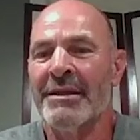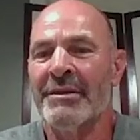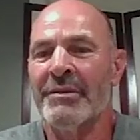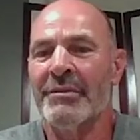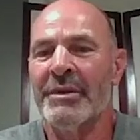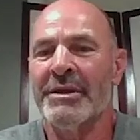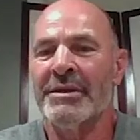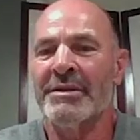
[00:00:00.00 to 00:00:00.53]
and
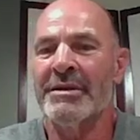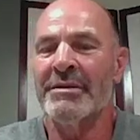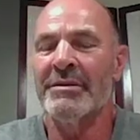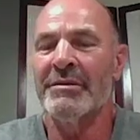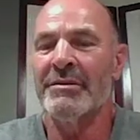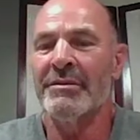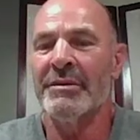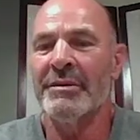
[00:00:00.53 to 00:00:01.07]
we
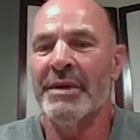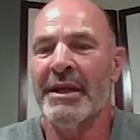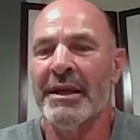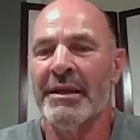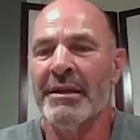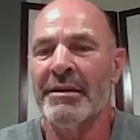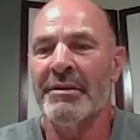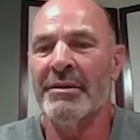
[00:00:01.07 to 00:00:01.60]

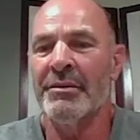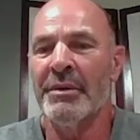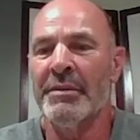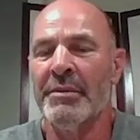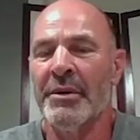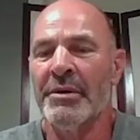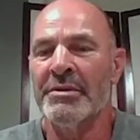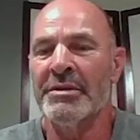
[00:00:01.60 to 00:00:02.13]
had 3
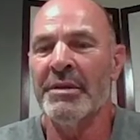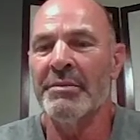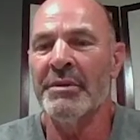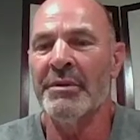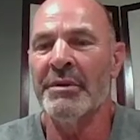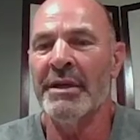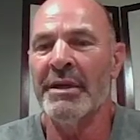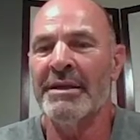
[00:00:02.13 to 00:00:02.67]
boats up
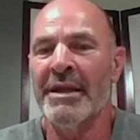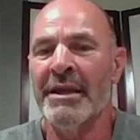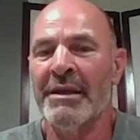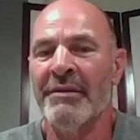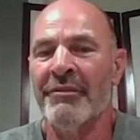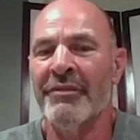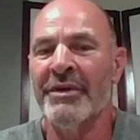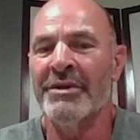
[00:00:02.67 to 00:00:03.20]
there. I'd take
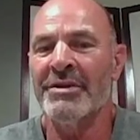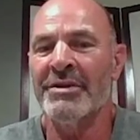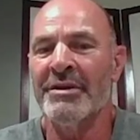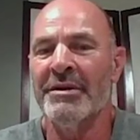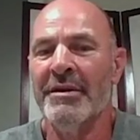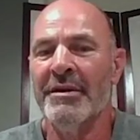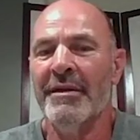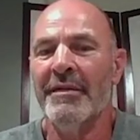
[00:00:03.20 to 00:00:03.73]
them
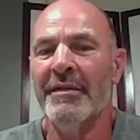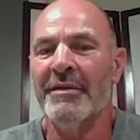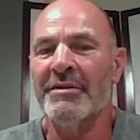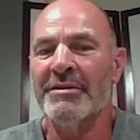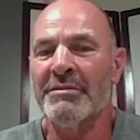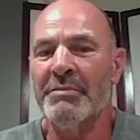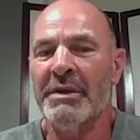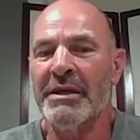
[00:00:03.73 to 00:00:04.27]
fishing.
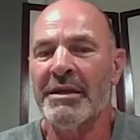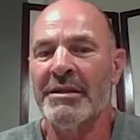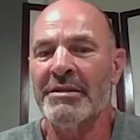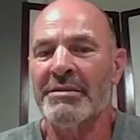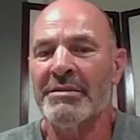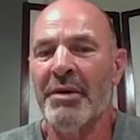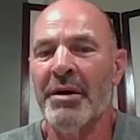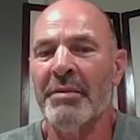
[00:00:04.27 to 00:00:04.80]
Speaking of
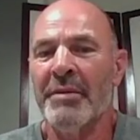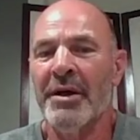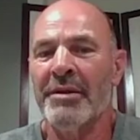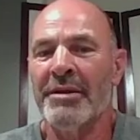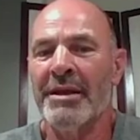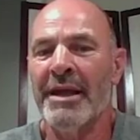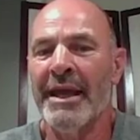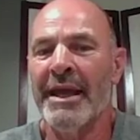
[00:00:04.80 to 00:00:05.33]
smallmouth,
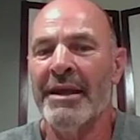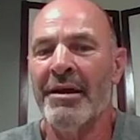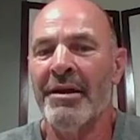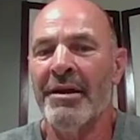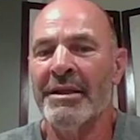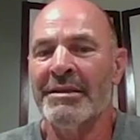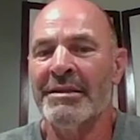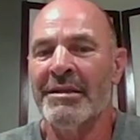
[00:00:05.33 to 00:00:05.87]
and I had all
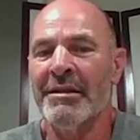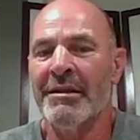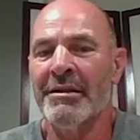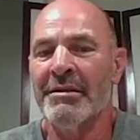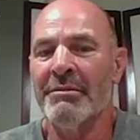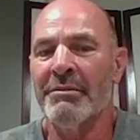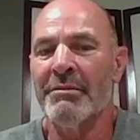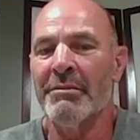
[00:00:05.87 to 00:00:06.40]
these
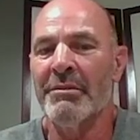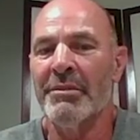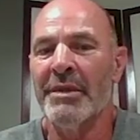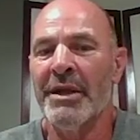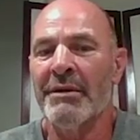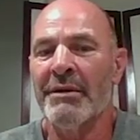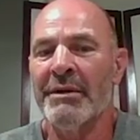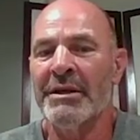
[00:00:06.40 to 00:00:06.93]
little
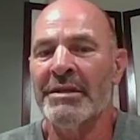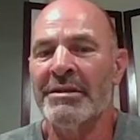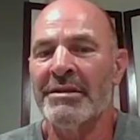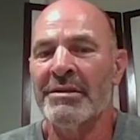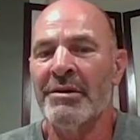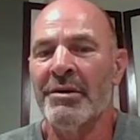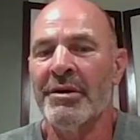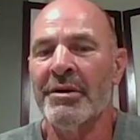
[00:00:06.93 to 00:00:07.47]
areas
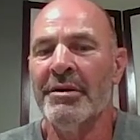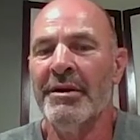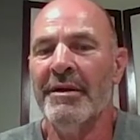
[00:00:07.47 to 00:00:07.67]
stored.